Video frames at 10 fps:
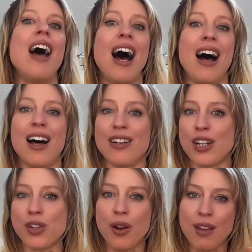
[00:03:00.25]
and I
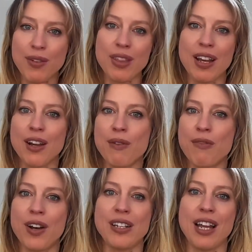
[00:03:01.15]
don't even think I can
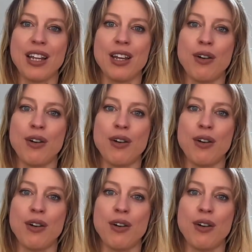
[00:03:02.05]
find any